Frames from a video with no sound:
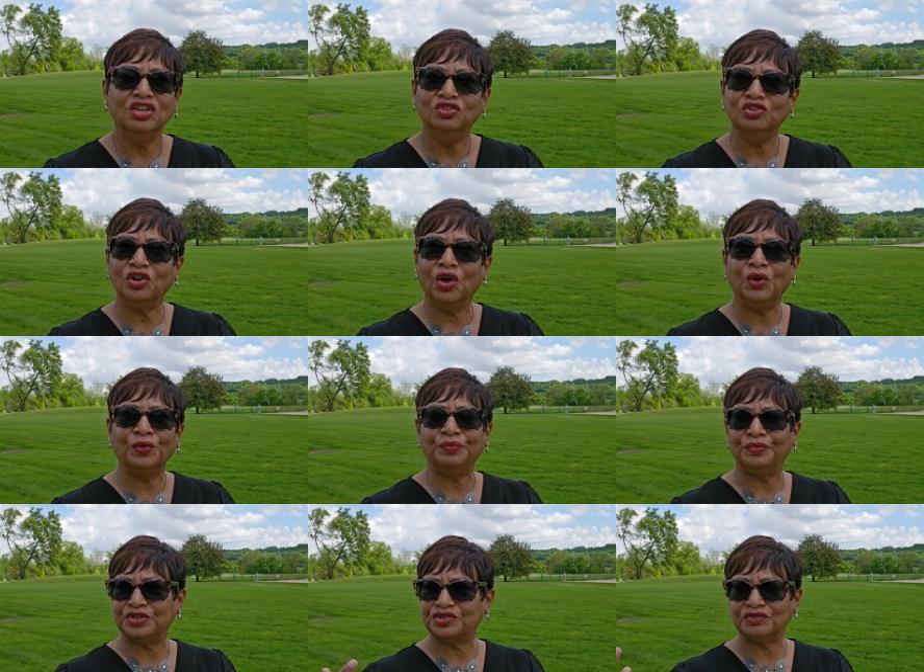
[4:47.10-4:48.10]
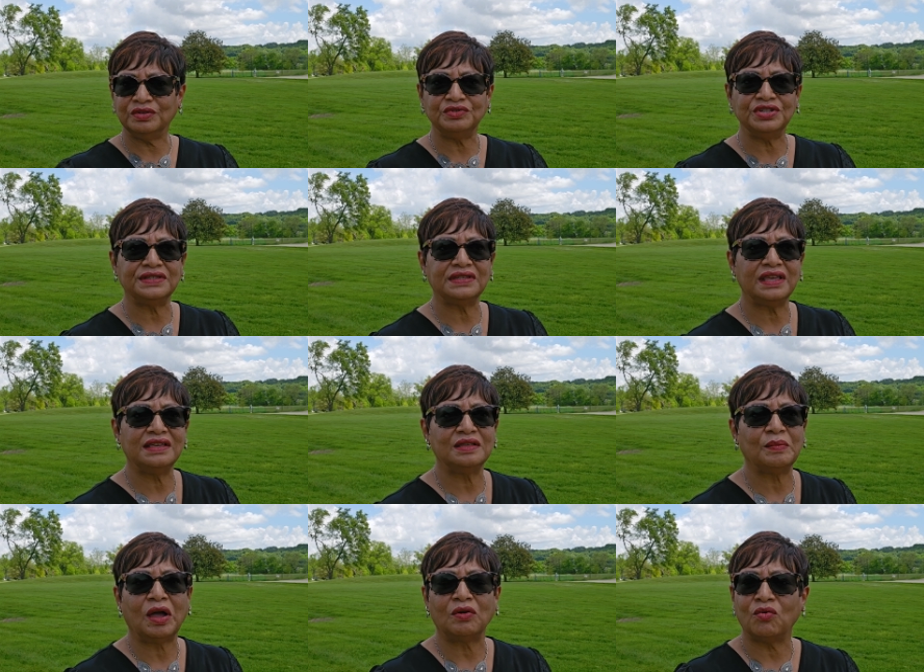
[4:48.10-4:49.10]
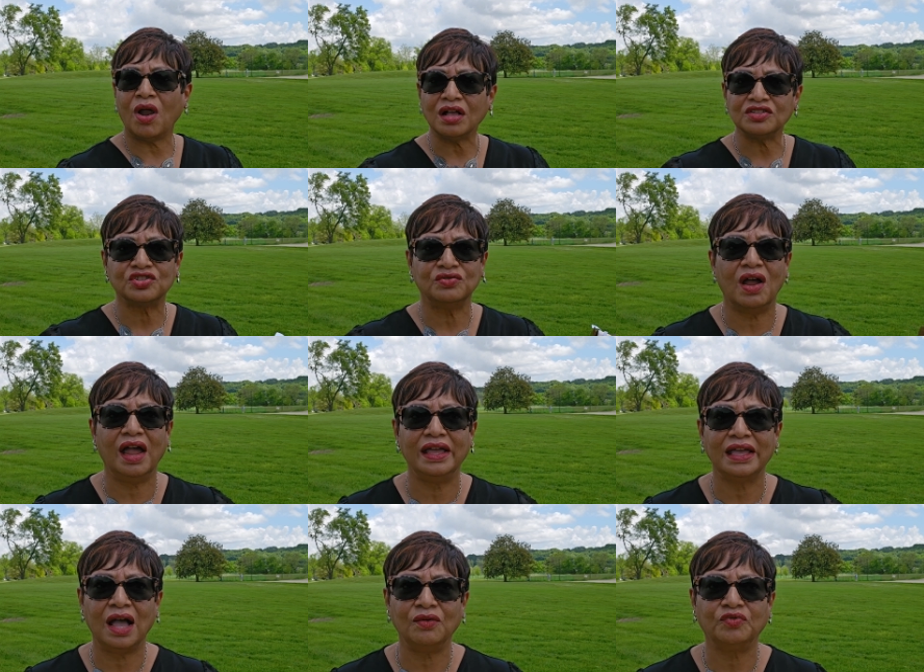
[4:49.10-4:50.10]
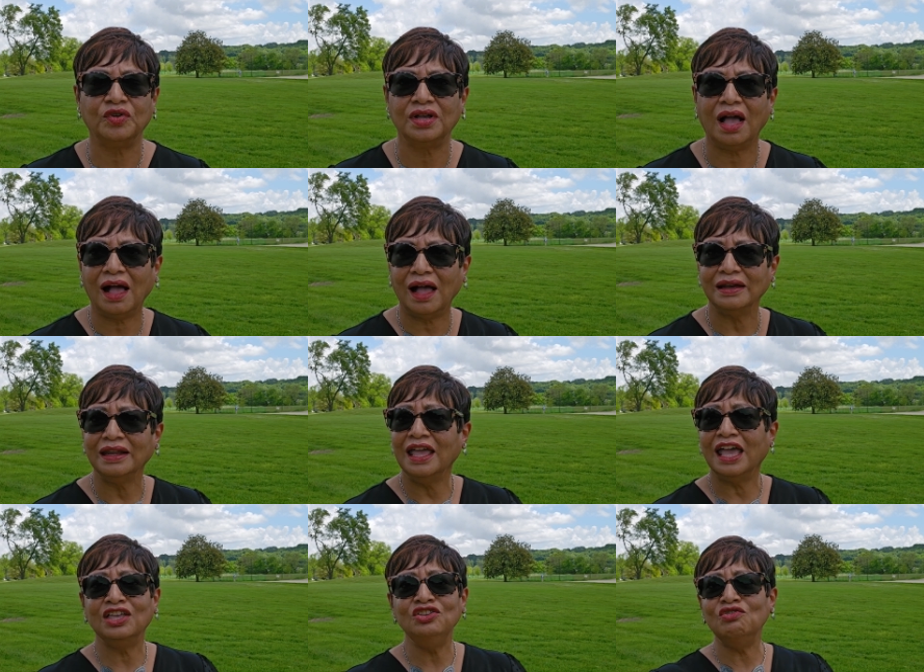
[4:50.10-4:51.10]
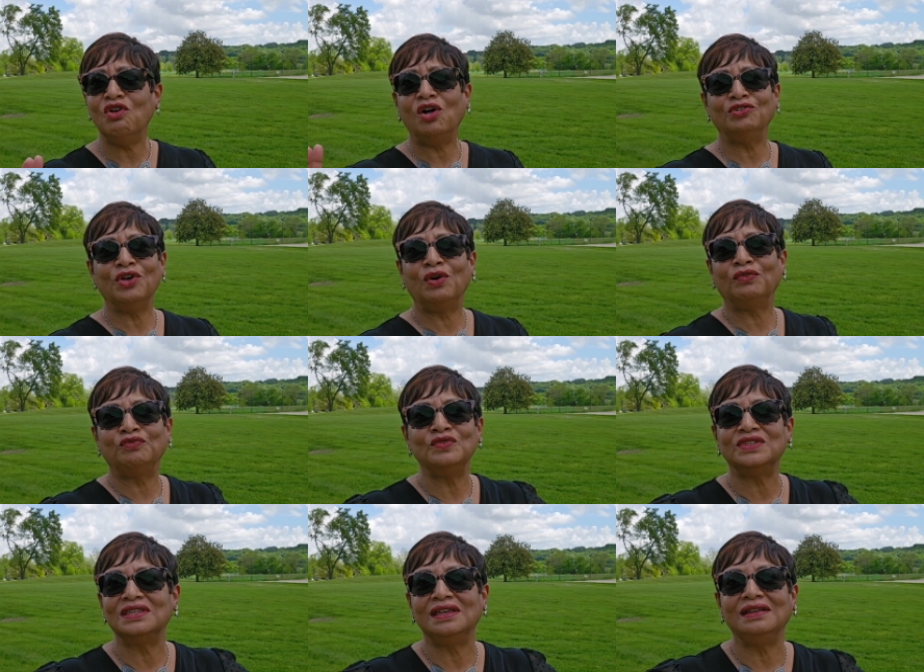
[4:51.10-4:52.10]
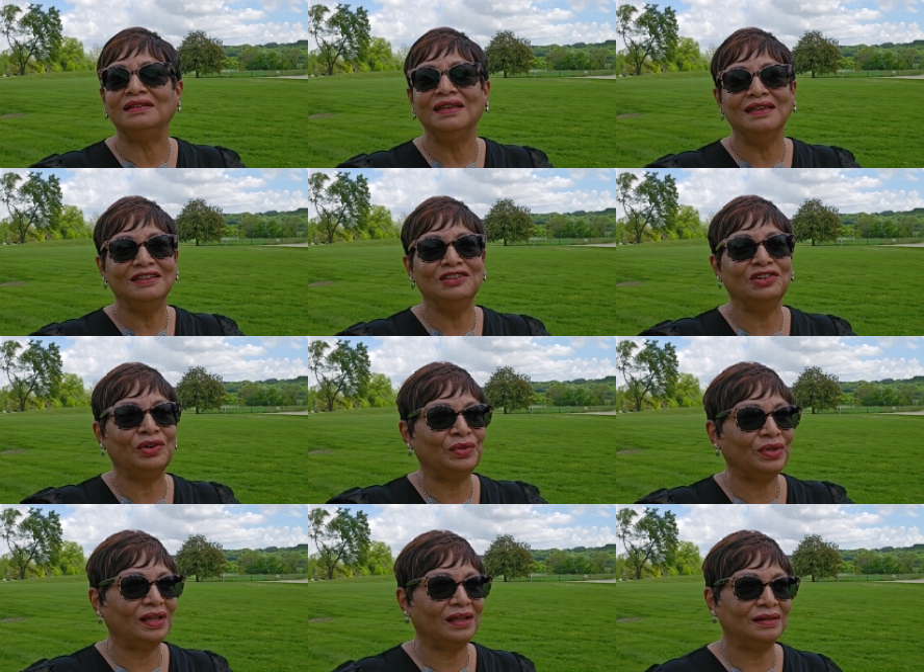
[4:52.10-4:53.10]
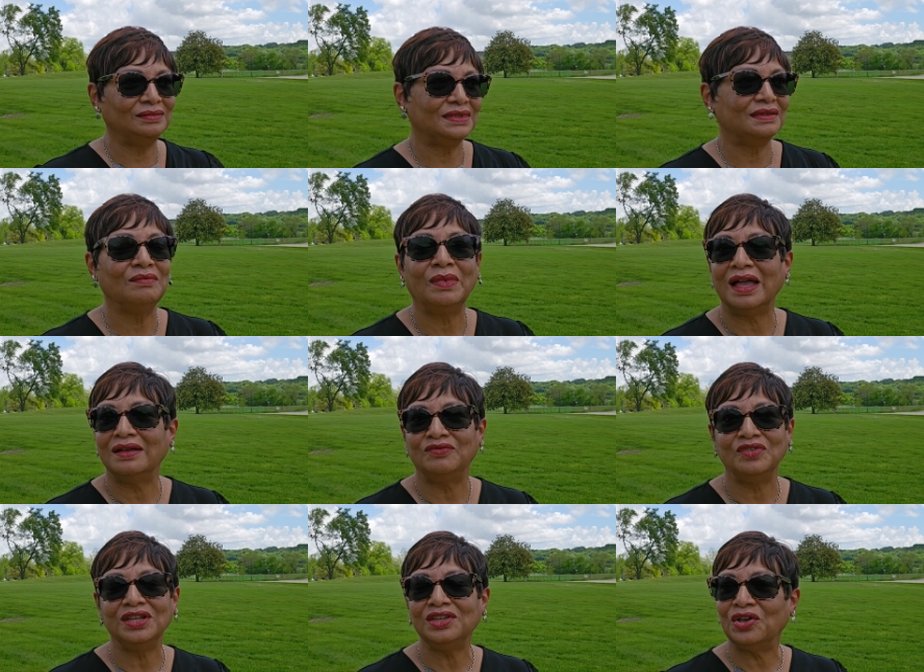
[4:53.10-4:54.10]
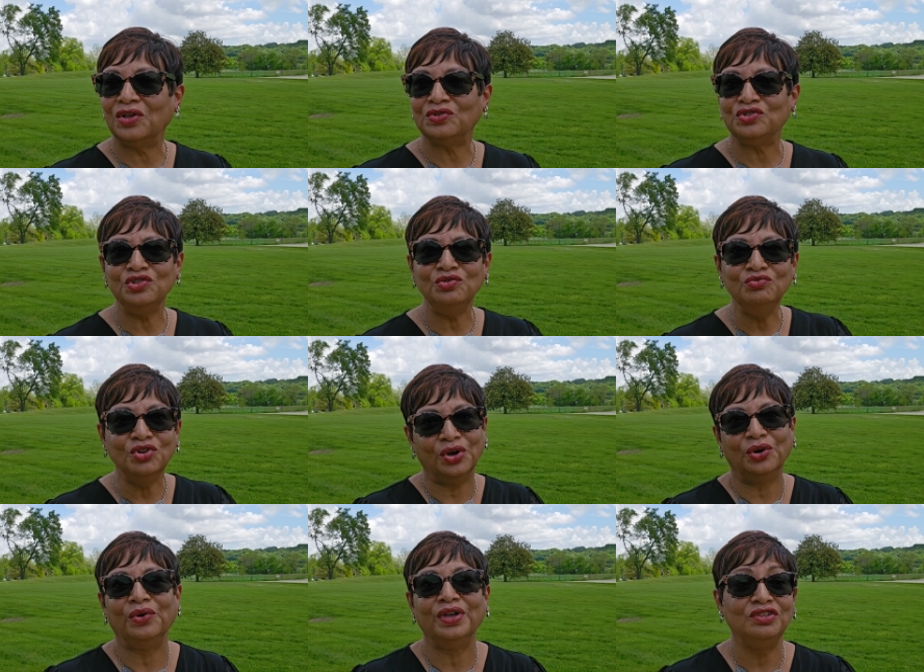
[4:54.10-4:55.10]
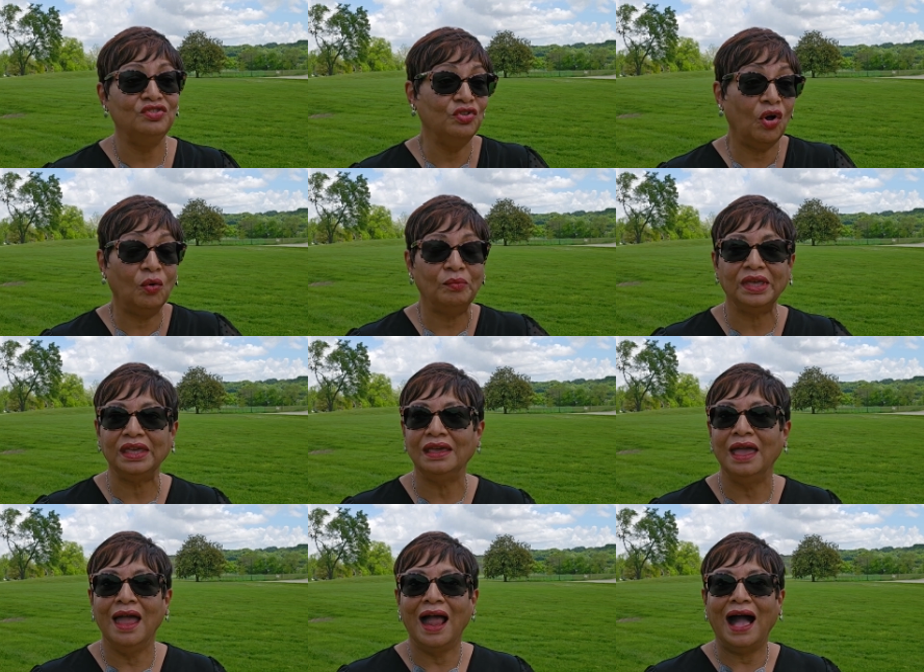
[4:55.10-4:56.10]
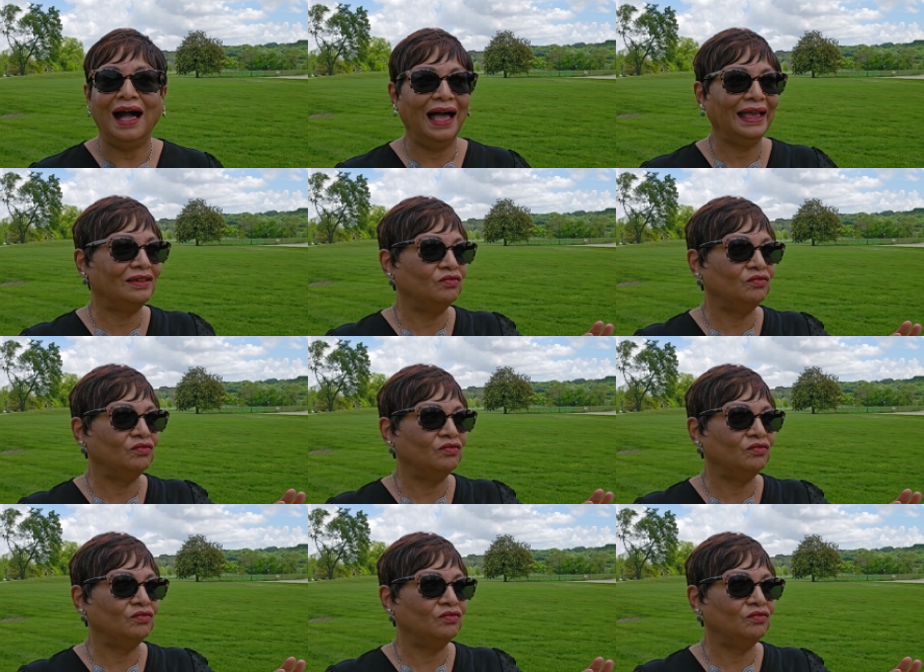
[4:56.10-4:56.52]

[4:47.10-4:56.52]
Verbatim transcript: the scripture says about rocks crying out for God. And you all know, if you've seen, my videos, and you know me, I